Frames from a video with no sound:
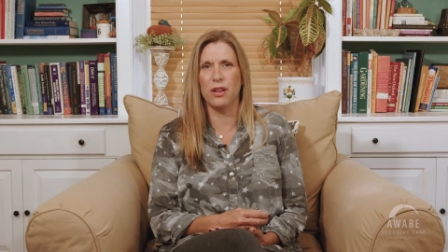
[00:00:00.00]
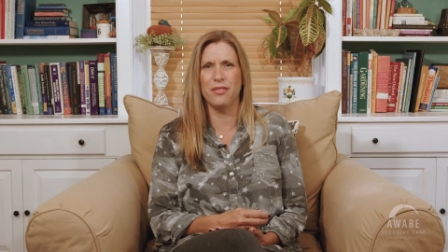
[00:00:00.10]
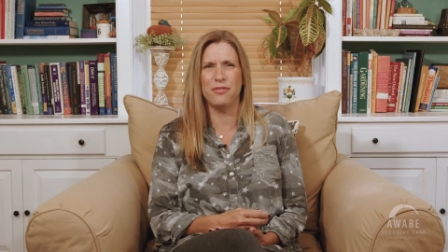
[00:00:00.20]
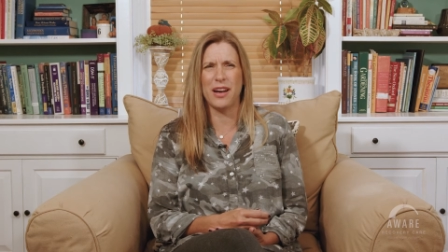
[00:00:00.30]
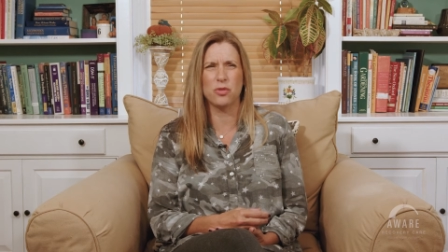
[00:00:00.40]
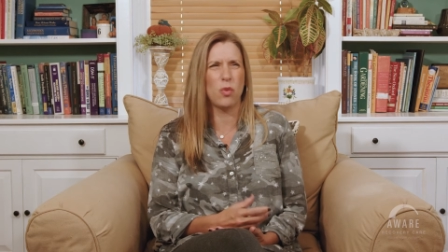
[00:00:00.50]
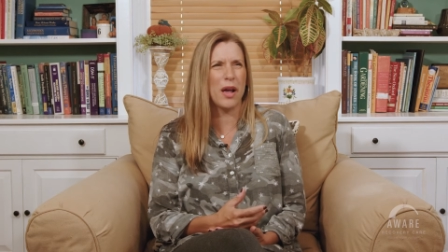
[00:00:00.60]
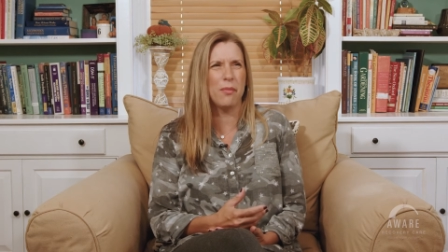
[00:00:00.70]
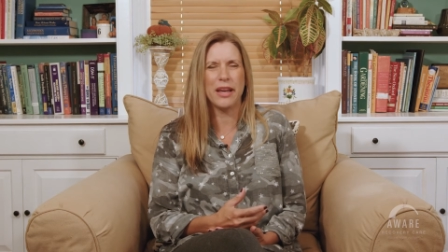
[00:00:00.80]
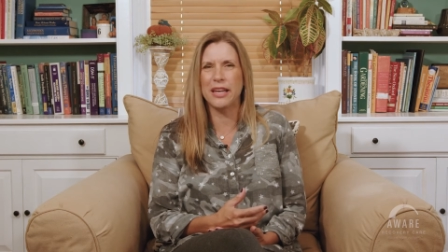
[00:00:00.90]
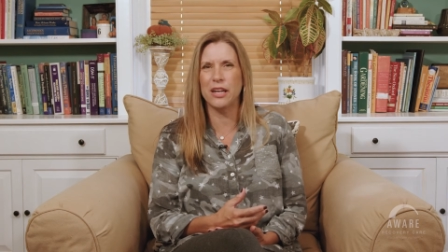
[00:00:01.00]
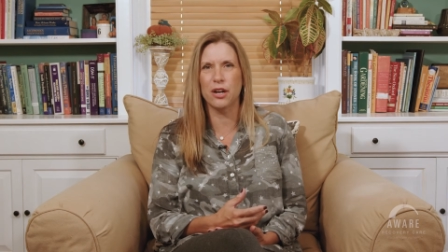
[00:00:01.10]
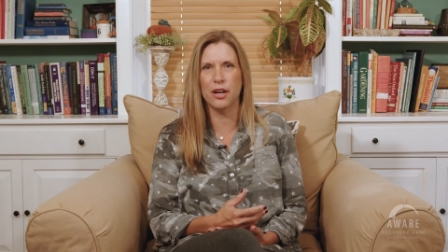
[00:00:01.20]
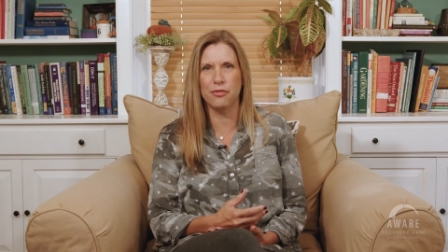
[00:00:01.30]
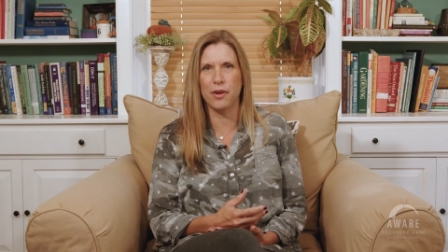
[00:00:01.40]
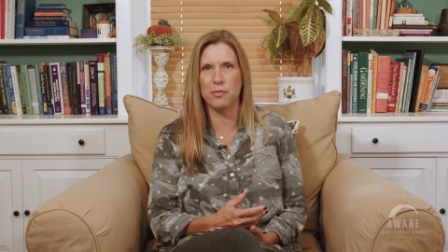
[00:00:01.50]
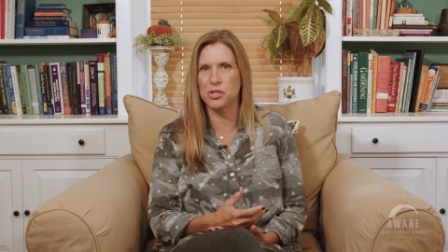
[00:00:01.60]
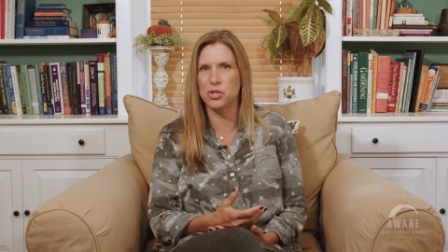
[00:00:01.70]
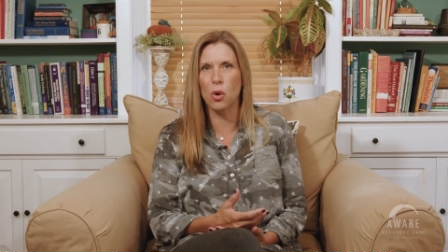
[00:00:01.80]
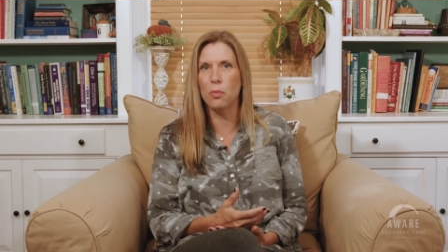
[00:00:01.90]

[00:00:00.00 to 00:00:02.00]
In fact, why am I here if I'm so